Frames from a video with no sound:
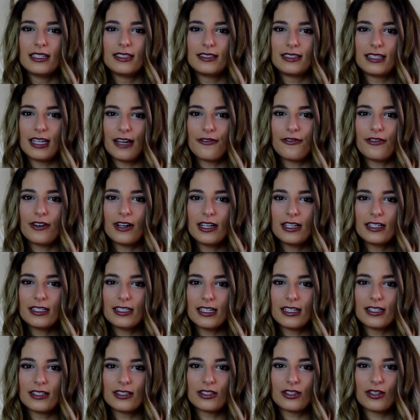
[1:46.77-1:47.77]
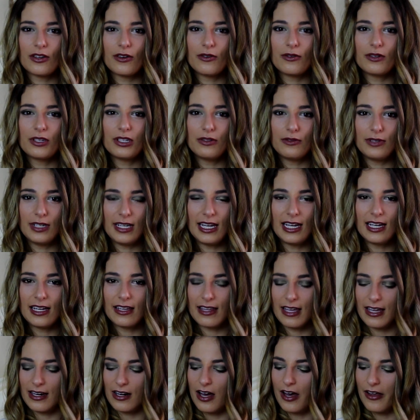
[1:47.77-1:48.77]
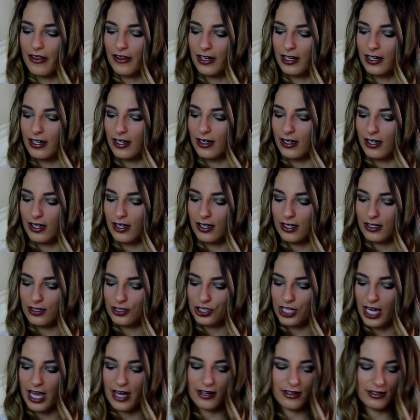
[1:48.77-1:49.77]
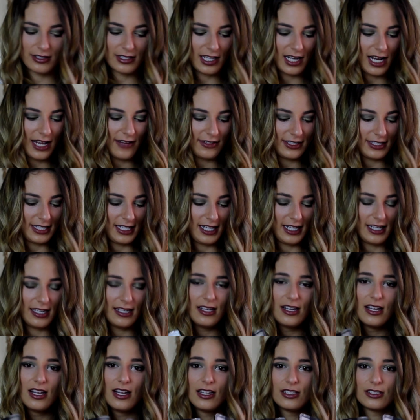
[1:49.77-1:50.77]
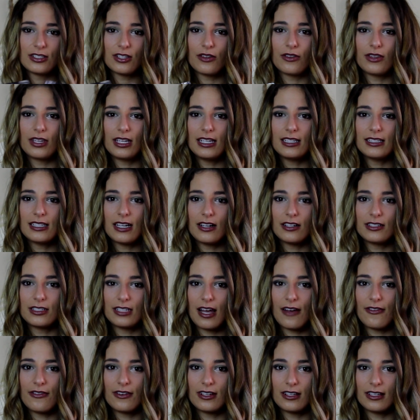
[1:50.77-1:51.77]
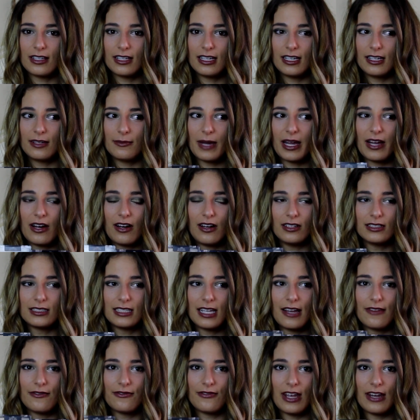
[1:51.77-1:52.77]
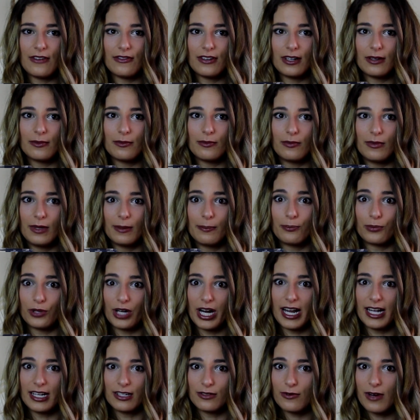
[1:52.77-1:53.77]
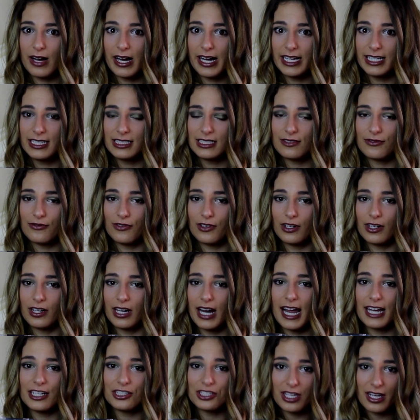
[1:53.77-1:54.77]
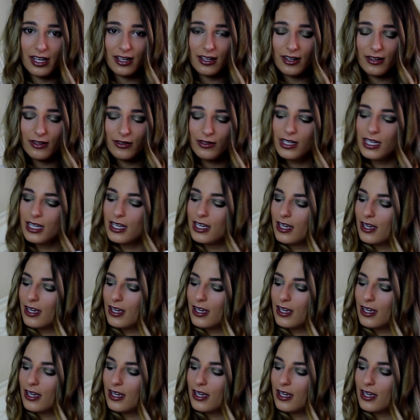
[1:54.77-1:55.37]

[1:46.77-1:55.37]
different and so unique than other shadows that I've seen. So these are definitely my all-time favorite brand-wise for eyeshadow.